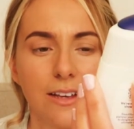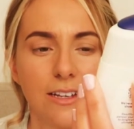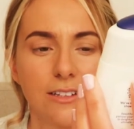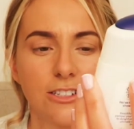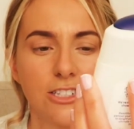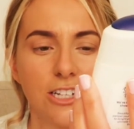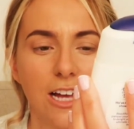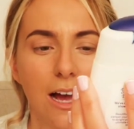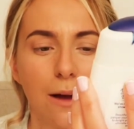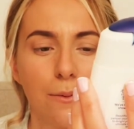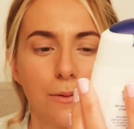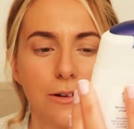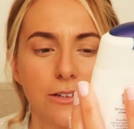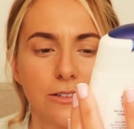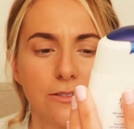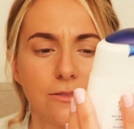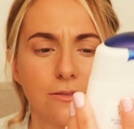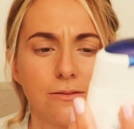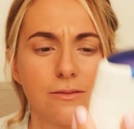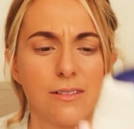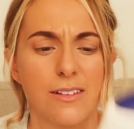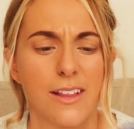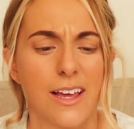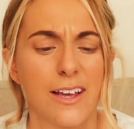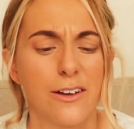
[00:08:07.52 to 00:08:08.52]
shower,
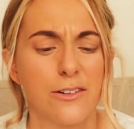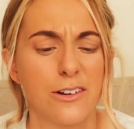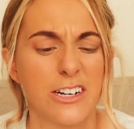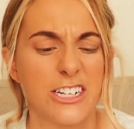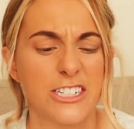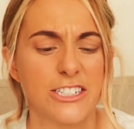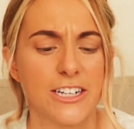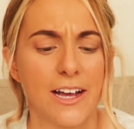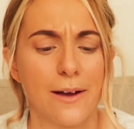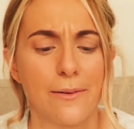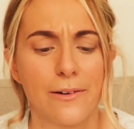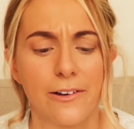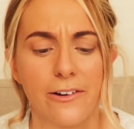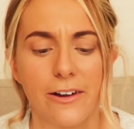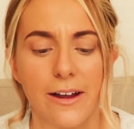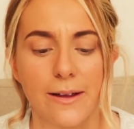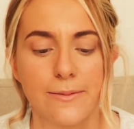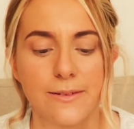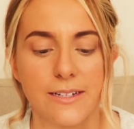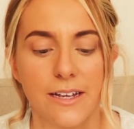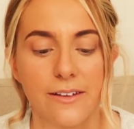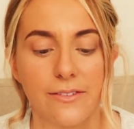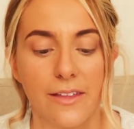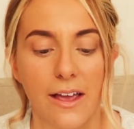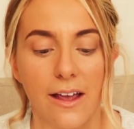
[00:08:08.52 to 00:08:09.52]
they call it shower
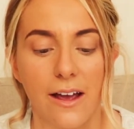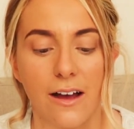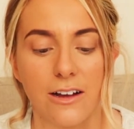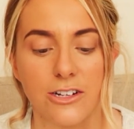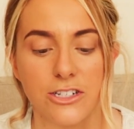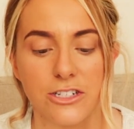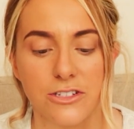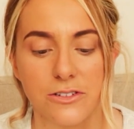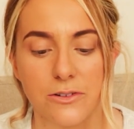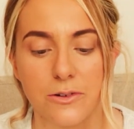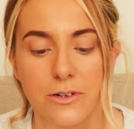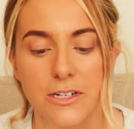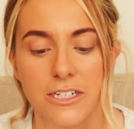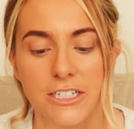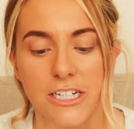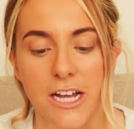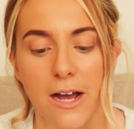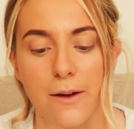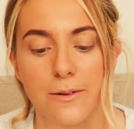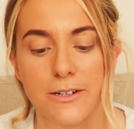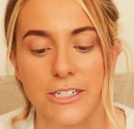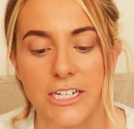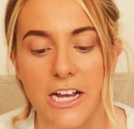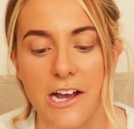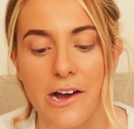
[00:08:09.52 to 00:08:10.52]
cream, don't they? I just call it
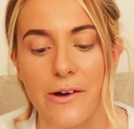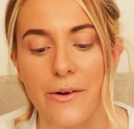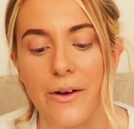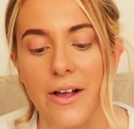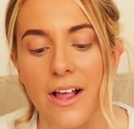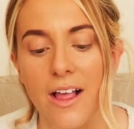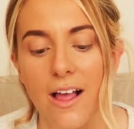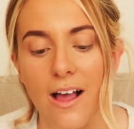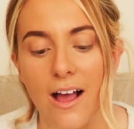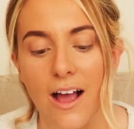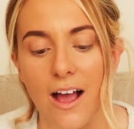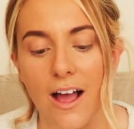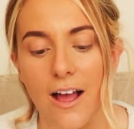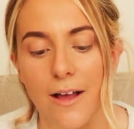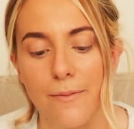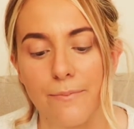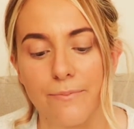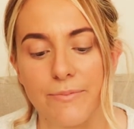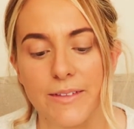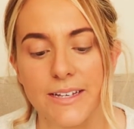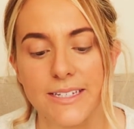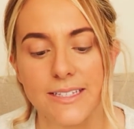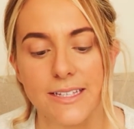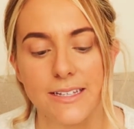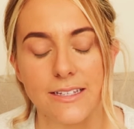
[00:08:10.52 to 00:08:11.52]
shower gel.
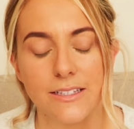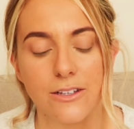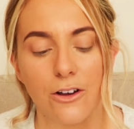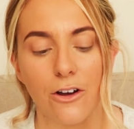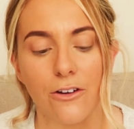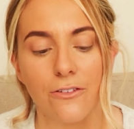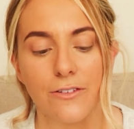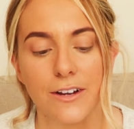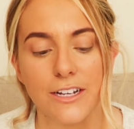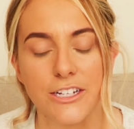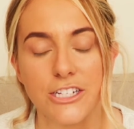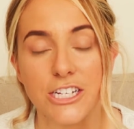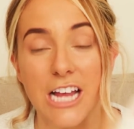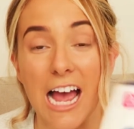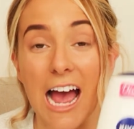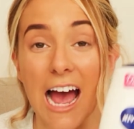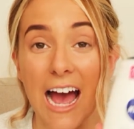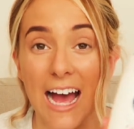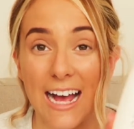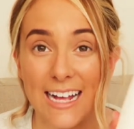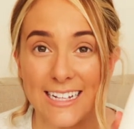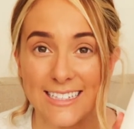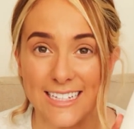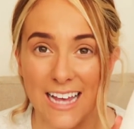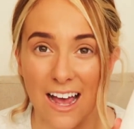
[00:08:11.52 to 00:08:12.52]
This is orange
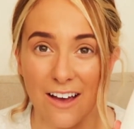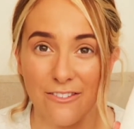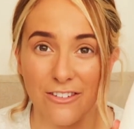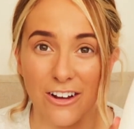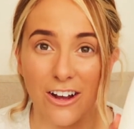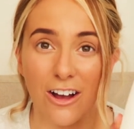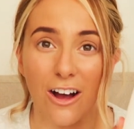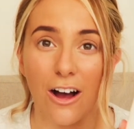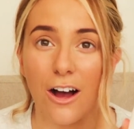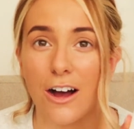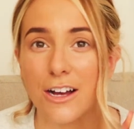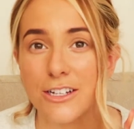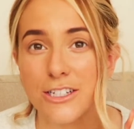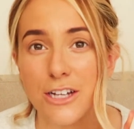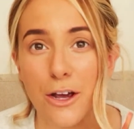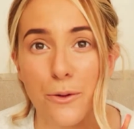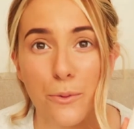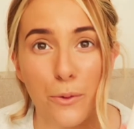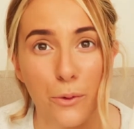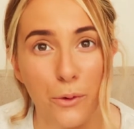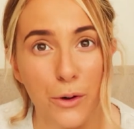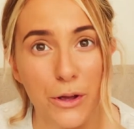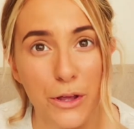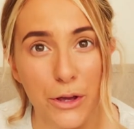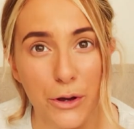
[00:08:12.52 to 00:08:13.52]
and
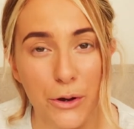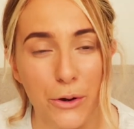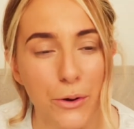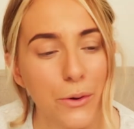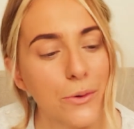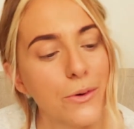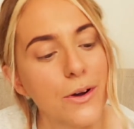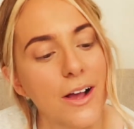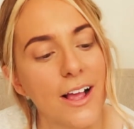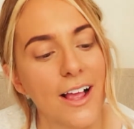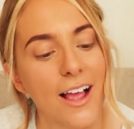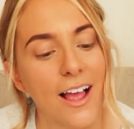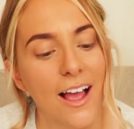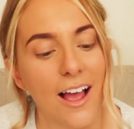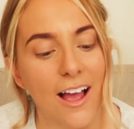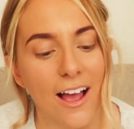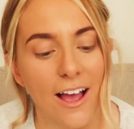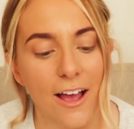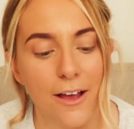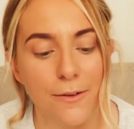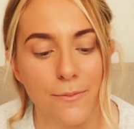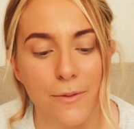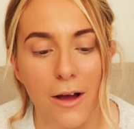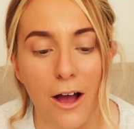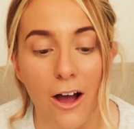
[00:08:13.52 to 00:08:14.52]
avocado oil.
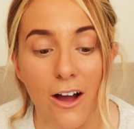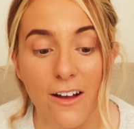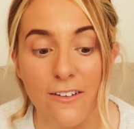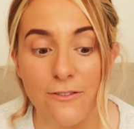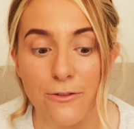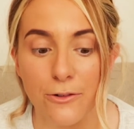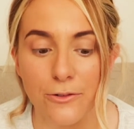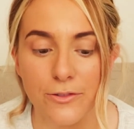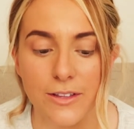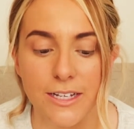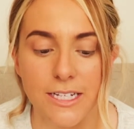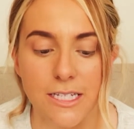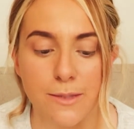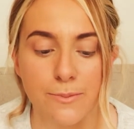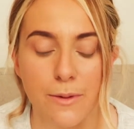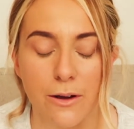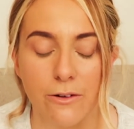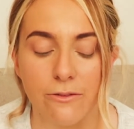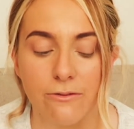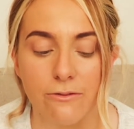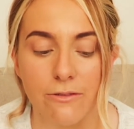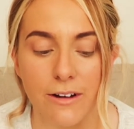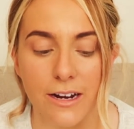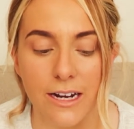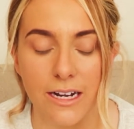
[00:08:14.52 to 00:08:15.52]
I thought this
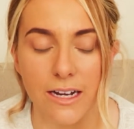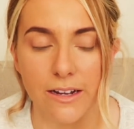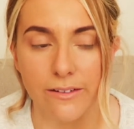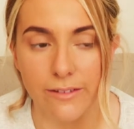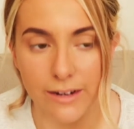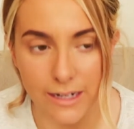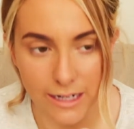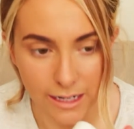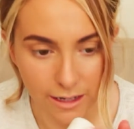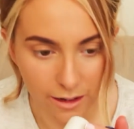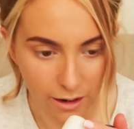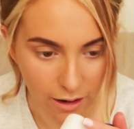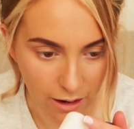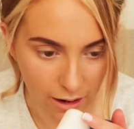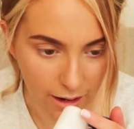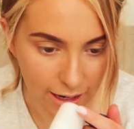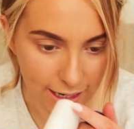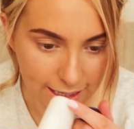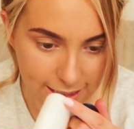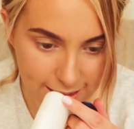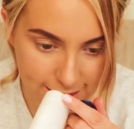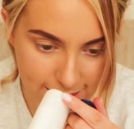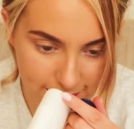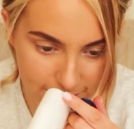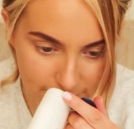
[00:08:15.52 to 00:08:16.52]
smelled really
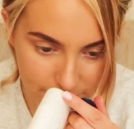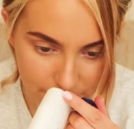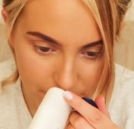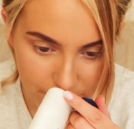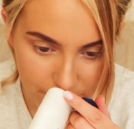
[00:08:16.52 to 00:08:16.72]
nice.